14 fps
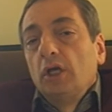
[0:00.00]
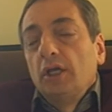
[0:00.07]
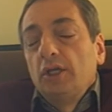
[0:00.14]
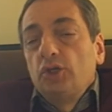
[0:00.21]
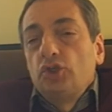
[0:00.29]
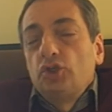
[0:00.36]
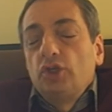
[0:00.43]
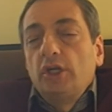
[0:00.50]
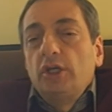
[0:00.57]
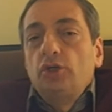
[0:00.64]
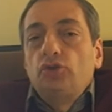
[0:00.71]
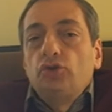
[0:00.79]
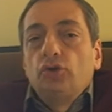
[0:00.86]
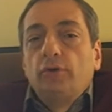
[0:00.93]

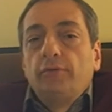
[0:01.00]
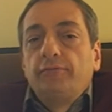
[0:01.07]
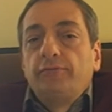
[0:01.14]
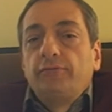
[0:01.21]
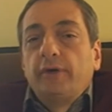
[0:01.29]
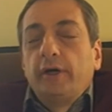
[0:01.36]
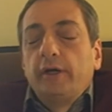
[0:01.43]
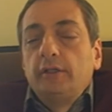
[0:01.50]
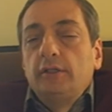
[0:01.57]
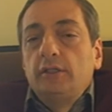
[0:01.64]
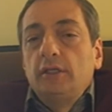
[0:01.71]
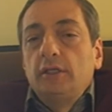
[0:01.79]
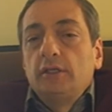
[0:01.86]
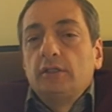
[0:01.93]
exchange of
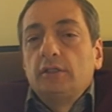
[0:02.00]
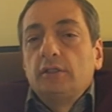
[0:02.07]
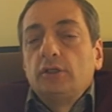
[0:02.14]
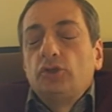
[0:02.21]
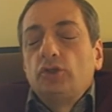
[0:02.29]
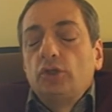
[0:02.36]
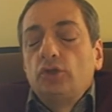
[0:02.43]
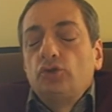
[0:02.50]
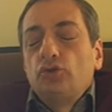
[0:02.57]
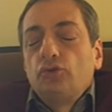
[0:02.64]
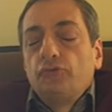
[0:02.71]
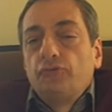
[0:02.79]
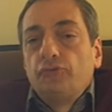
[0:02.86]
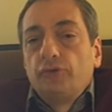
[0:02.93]
ideas, exchange
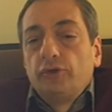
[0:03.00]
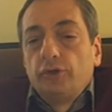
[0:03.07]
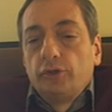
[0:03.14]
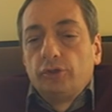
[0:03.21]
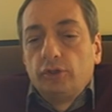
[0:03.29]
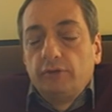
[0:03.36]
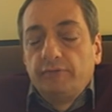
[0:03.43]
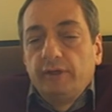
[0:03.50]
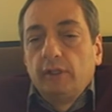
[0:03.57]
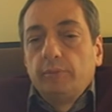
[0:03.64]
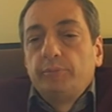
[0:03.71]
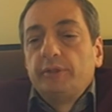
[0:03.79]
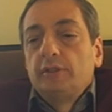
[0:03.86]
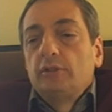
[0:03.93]
of
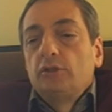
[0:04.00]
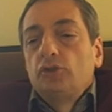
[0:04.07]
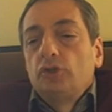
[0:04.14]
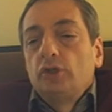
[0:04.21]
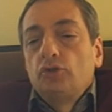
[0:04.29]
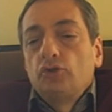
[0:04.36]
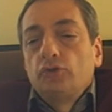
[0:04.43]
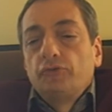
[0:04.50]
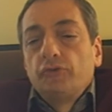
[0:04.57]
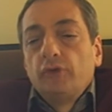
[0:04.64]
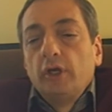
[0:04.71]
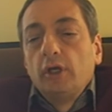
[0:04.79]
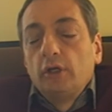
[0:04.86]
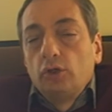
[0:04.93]
developments, exchange of
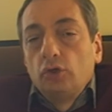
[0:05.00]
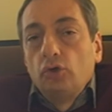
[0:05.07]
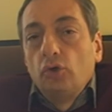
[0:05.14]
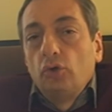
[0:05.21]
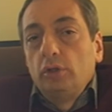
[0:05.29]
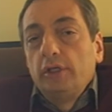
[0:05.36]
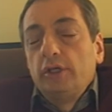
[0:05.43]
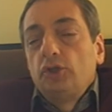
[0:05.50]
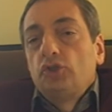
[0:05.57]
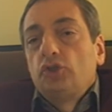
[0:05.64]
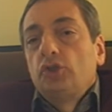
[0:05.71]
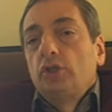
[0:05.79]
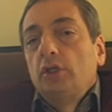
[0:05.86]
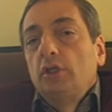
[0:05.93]

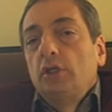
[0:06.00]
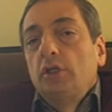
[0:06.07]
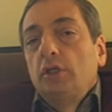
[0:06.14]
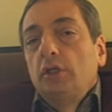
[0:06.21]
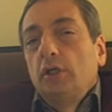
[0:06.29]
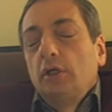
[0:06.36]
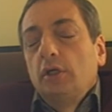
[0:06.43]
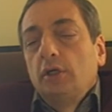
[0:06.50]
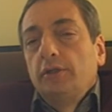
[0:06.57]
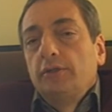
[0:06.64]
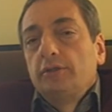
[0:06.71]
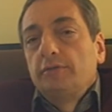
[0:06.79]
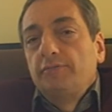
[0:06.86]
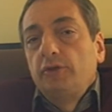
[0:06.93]
knowledge in
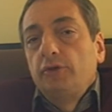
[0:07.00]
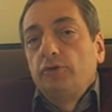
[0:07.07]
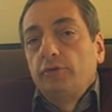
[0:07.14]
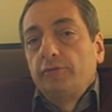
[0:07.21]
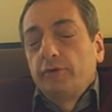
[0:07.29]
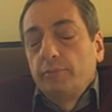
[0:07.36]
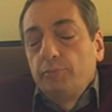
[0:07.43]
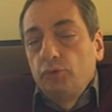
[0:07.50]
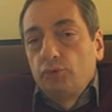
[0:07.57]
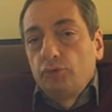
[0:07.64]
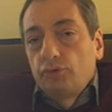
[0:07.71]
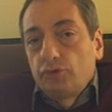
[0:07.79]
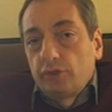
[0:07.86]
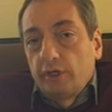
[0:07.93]
the sphere of
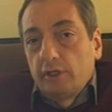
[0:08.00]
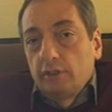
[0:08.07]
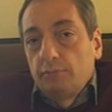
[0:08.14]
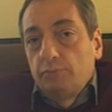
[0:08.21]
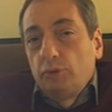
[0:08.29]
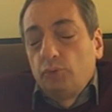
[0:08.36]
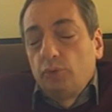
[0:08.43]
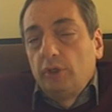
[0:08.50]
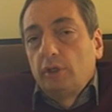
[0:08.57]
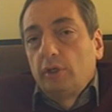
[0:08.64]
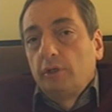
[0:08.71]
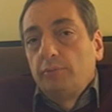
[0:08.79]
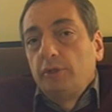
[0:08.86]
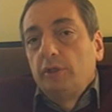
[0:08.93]
computer science between
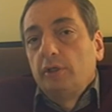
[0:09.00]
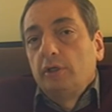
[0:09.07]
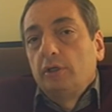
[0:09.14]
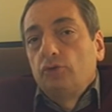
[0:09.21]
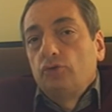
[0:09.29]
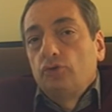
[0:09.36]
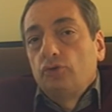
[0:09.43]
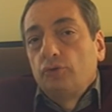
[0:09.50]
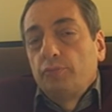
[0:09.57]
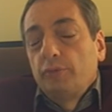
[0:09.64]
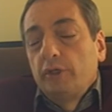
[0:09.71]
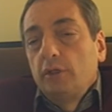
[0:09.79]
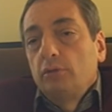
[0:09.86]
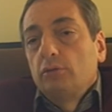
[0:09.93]
Armenia and
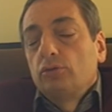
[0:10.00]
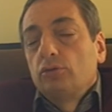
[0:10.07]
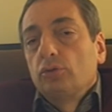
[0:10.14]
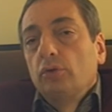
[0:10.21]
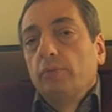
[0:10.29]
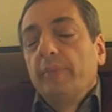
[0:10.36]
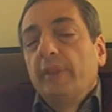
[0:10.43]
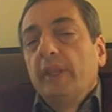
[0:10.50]
Germany also,